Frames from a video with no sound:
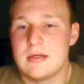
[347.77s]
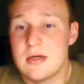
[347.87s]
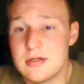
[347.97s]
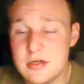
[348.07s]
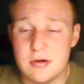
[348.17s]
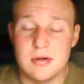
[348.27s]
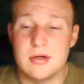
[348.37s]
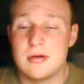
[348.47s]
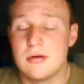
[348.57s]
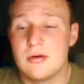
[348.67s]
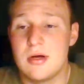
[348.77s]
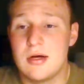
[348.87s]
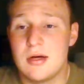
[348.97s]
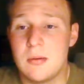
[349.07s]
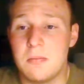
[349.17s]
So
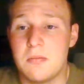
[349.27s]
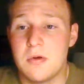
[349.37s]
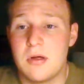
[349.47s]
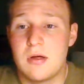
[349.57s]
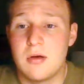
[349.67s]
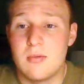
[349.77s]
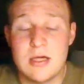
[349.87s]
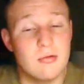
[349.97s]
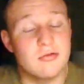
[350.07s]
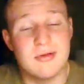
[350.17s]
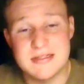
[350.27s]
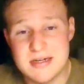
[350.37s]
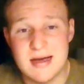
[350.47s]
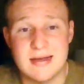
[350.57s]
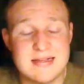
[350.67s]
we go into
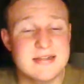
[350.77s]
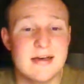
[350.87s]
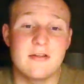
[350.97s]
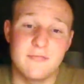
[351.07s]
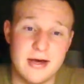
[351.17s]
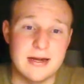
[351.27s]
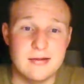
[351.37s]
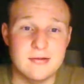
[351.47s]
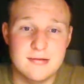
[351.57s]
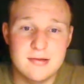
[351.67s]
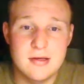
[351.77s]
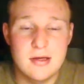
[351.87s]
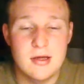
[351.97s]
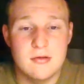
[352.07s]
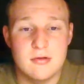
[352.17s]
S9. S9 is finances.
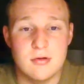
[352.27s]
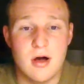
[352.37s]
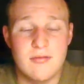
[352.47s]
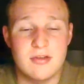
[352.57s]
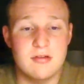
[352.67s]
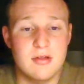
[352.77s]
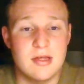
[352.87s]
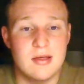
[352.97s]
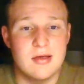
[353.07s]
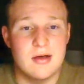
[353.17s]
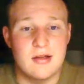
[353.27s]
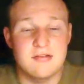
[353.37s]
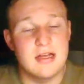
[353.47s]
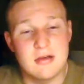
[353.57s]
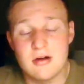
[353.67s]
So obviously,
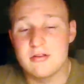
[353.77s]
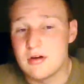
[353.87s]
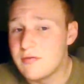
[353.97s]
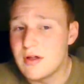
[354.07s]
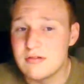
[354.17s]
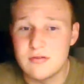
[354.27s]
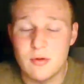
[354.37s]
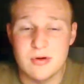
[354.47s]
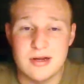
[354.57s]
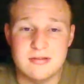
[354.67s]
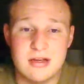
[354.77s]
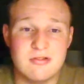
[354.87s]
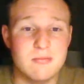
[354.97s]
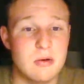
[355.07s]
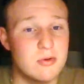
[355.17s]
State Guard is an all-volunteer
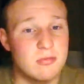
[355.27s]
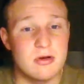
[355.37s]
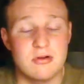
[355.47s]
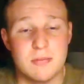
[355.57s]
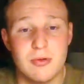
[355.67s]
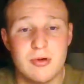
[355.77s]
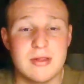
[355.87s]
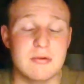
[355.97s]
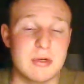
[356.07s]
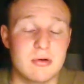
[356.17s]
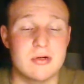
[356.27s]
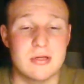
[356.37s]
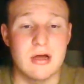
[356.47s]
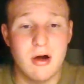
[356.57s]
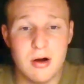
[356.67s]
organization, but when we are deployed, like we currently
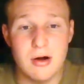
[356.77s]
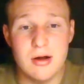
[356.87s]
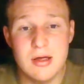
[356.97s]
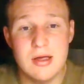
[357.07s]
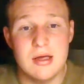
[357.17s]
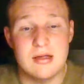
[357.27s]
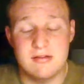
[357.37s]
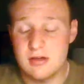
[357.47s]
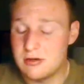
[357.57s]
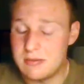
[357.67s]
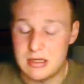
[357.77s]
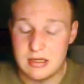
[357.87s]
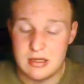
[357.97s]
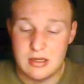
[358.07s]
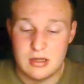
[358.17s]
are, it's going to
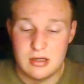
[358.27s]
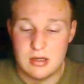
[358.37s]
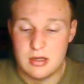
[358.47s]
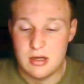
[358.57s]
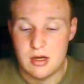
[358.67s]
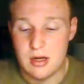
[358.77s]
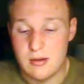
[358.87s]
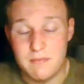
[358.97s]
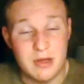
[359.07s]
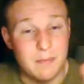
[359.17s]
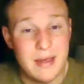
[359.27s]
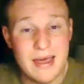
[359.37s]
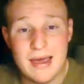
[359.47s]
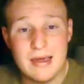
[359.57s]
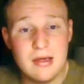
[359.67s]
be your
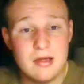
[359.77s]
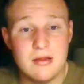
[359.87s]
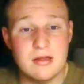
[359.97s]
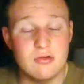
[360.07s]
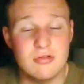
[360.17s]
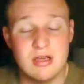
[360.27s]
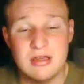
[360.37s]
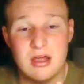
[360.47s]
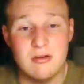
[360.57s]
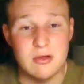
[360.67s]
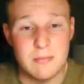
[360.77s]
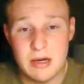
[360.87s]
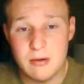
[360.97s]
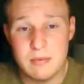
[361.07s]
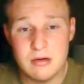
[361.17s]
pay. They usually take care of your
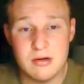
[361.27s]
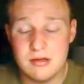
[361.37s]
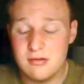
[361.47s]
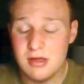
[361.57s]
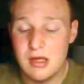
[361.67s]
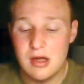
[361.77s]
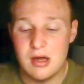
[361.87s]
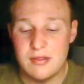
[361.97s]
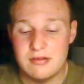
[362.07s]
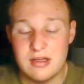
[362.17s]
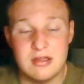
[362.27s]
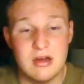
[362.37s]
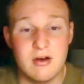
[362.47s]
pay periods. They take care of